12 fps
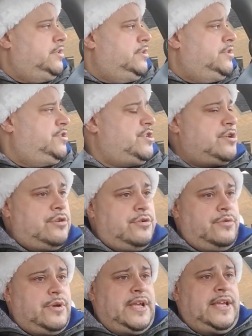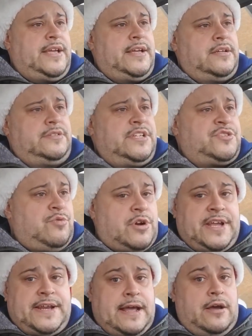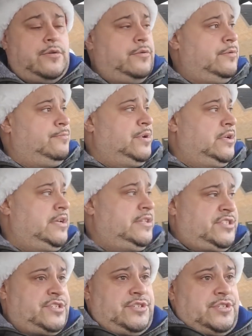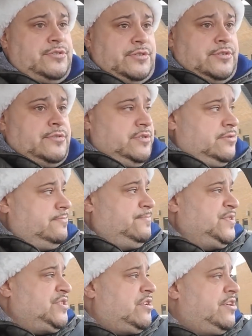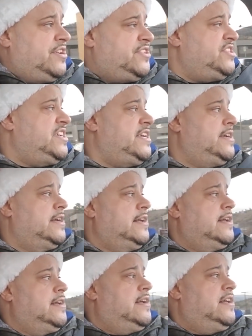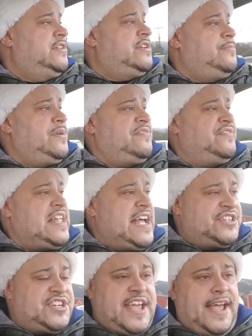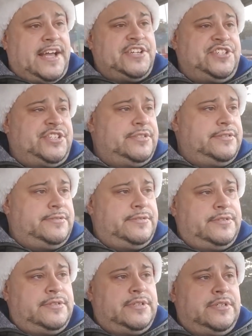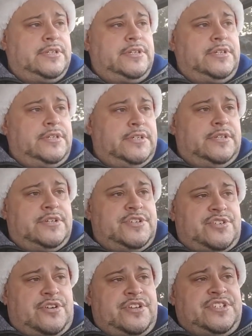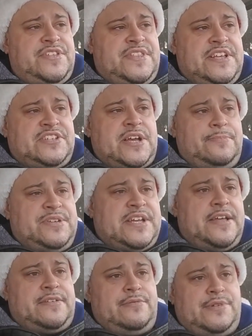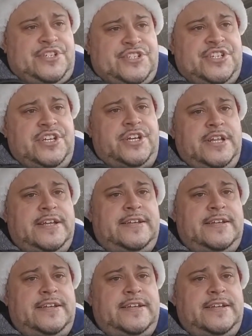So, and it's working out, but it's starting to see a little bit of flash cash. Starting to see things come together, which is good.